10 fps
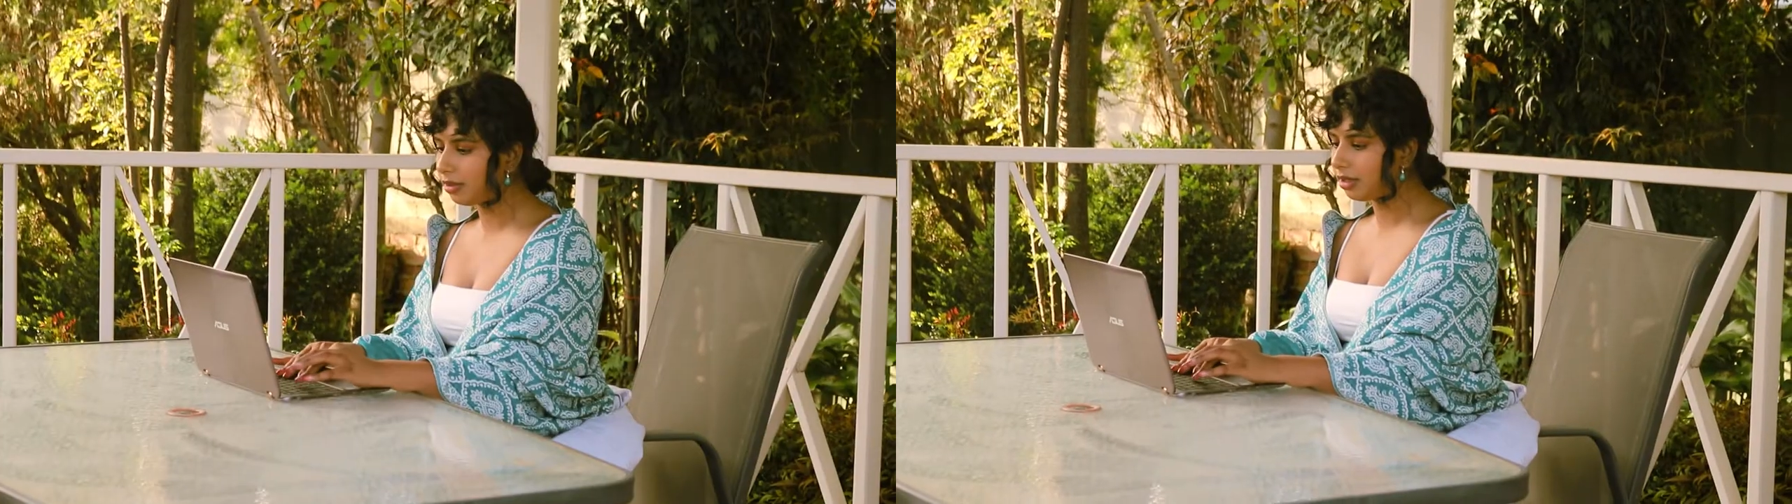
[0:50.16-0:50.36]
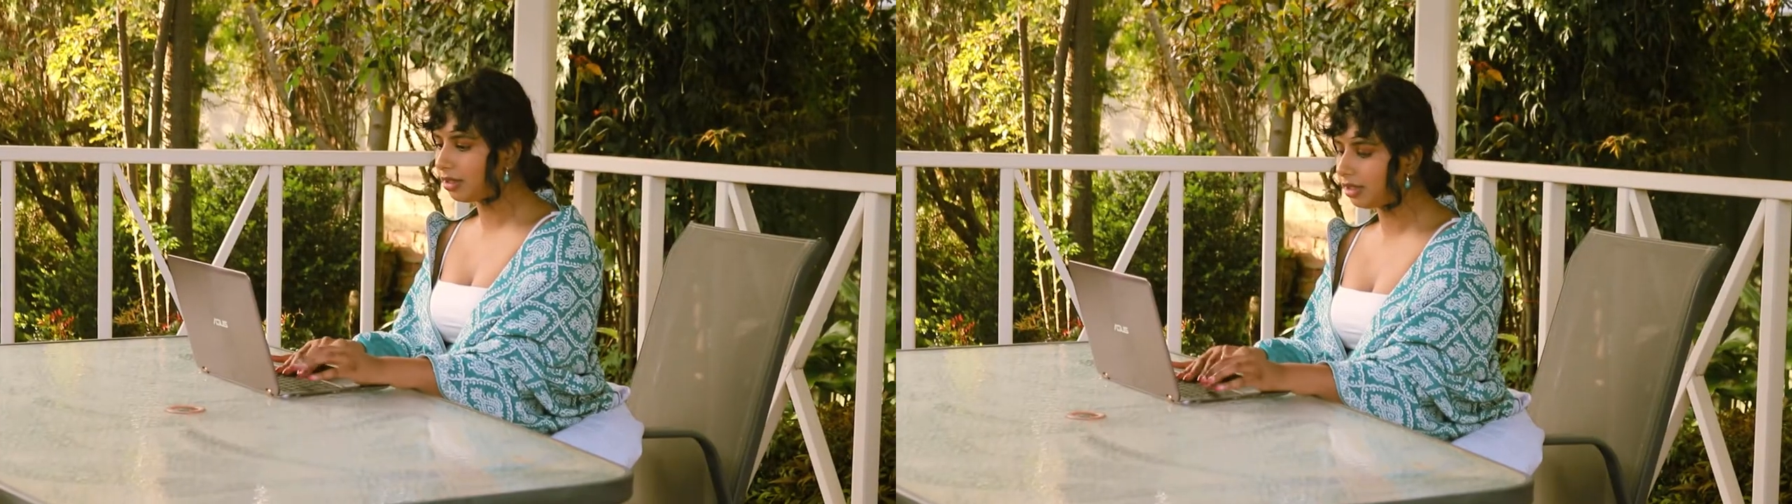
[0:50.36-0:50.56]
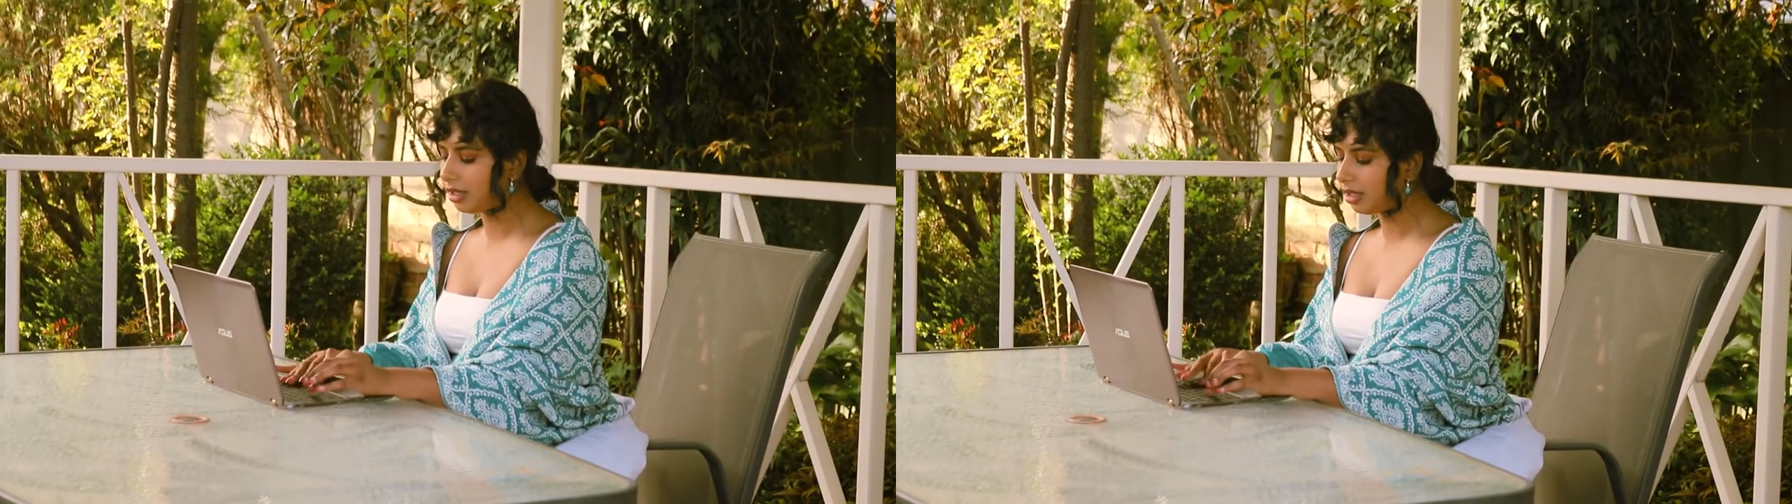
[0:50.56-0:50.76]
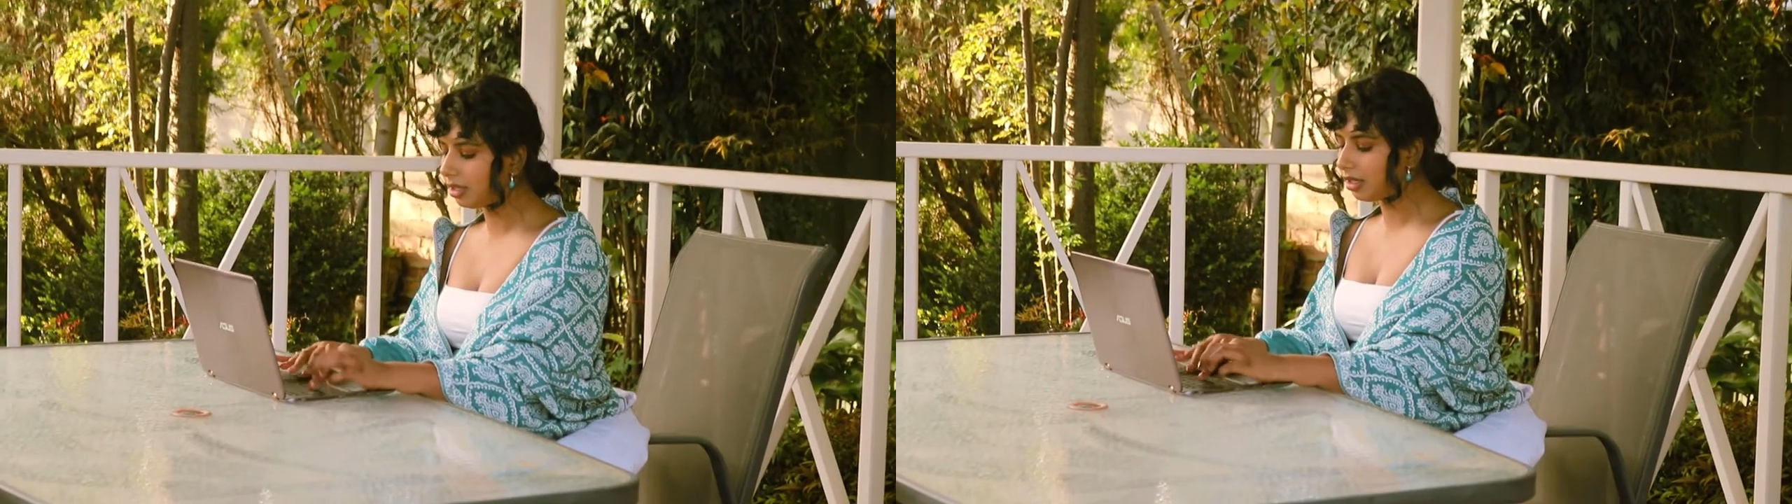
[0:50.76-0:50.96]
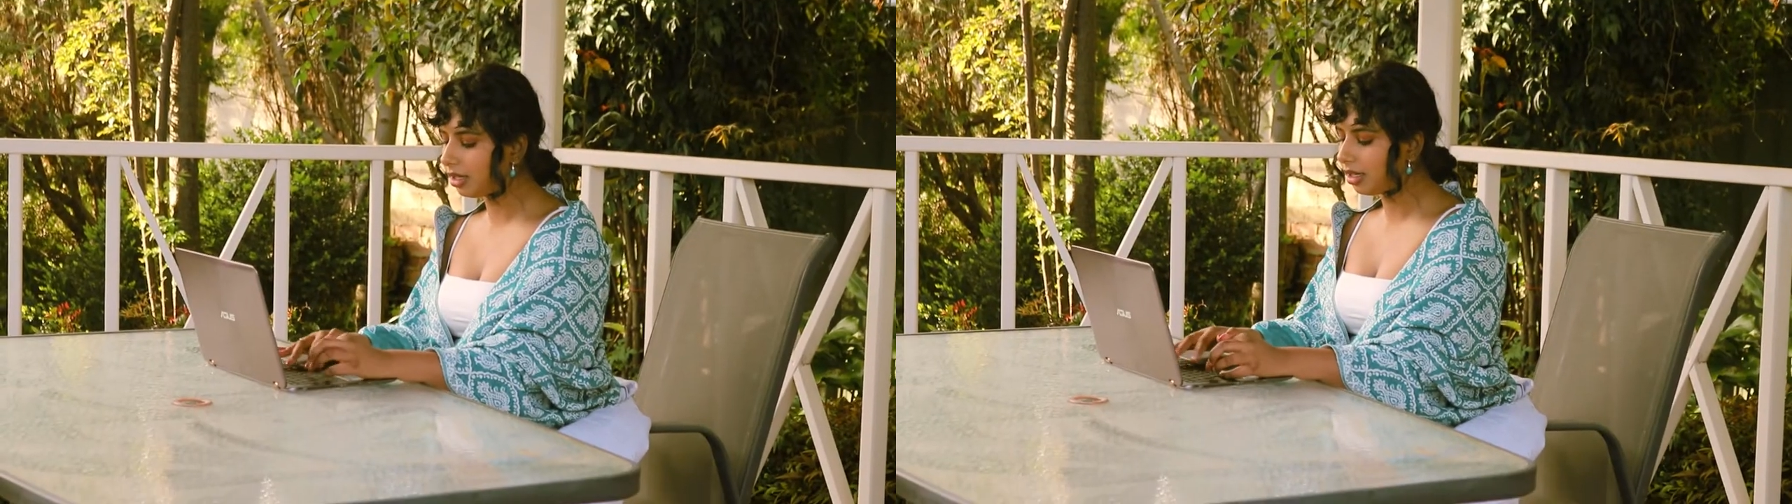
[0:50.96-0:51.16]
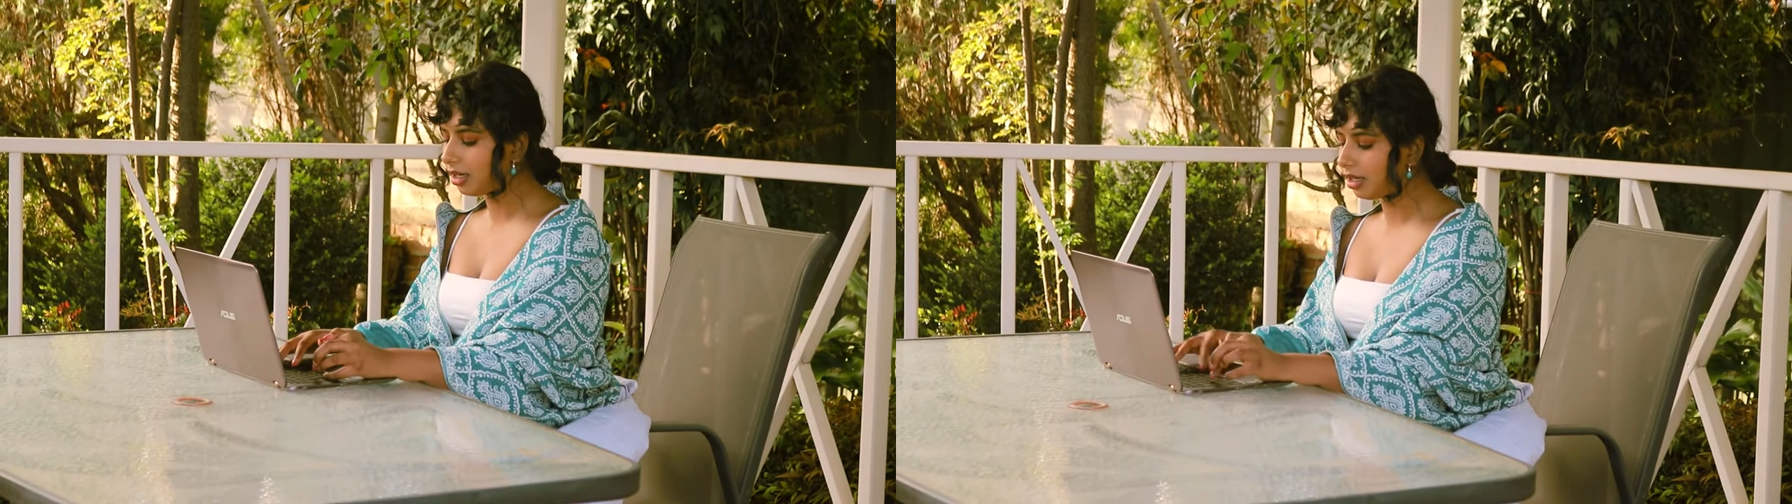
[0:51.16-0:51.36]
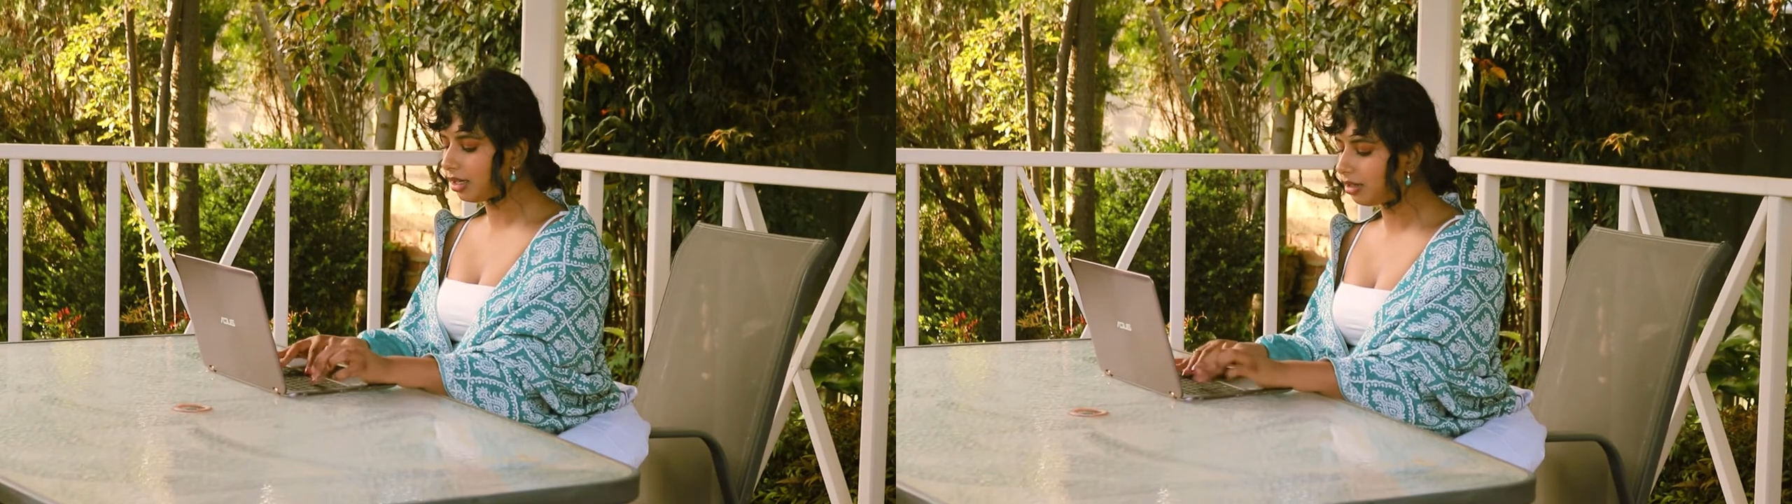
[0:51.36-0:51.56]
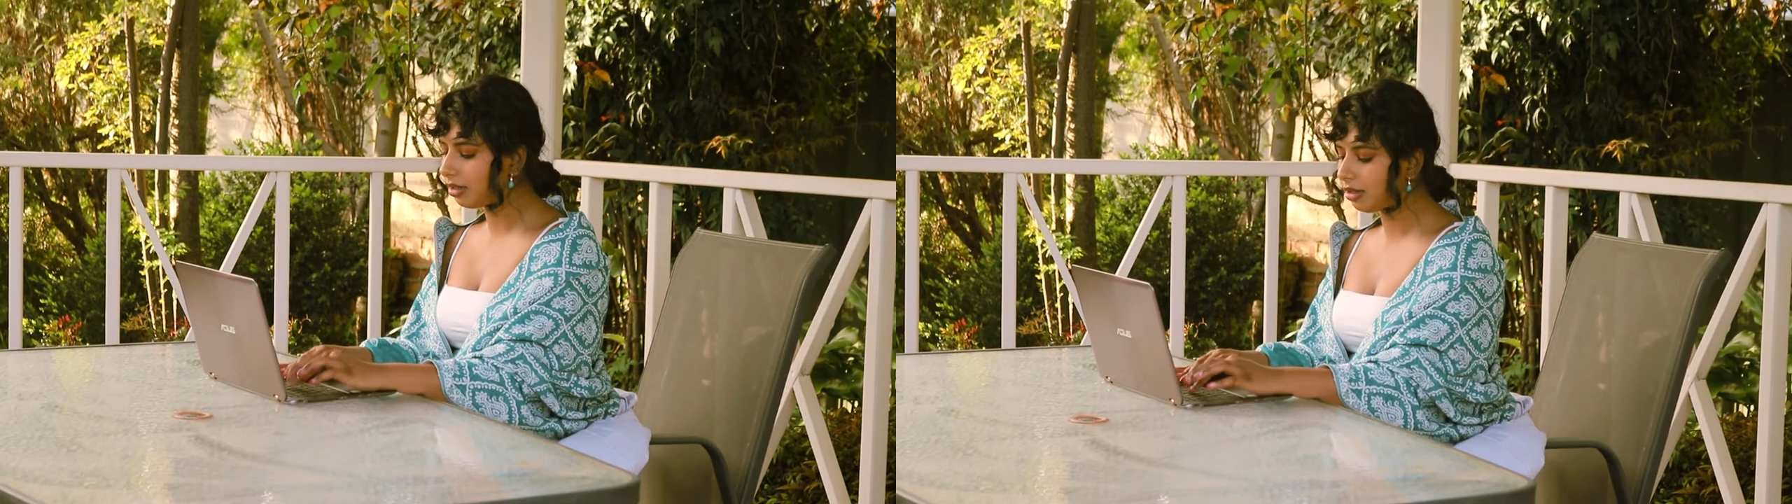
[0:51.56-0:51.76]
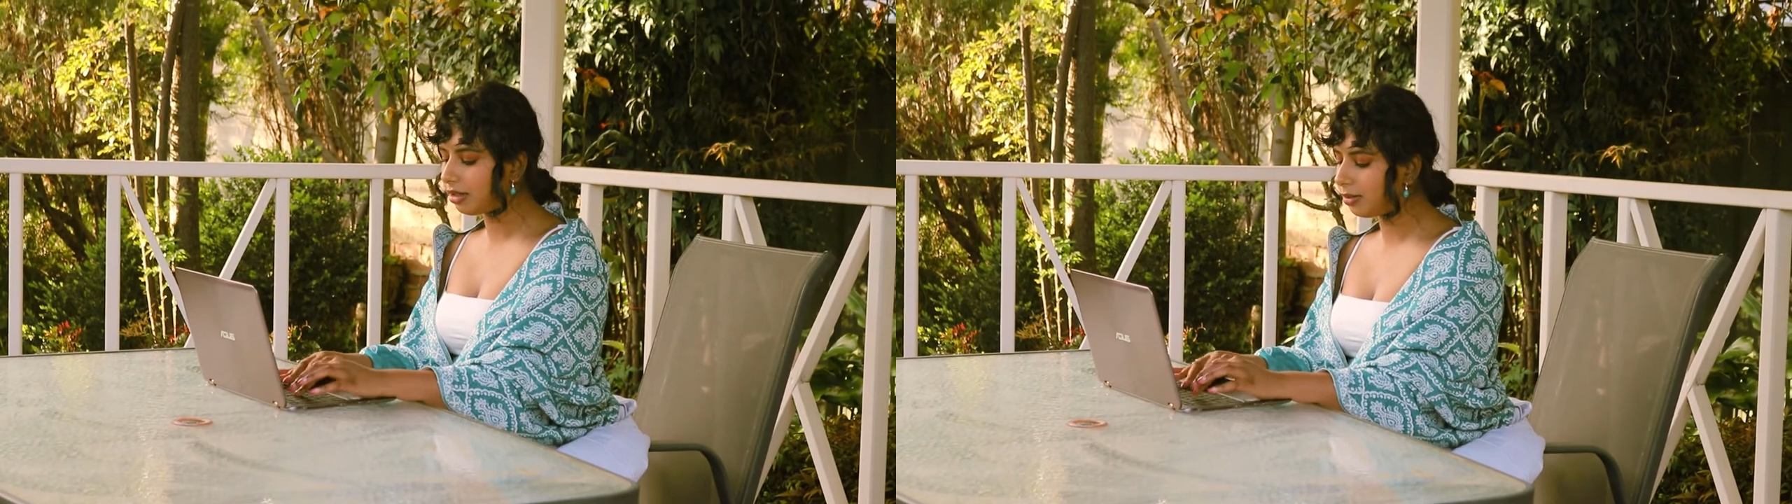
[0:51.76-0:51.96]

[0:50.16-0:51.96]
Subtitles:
Despite the stern words of my aunt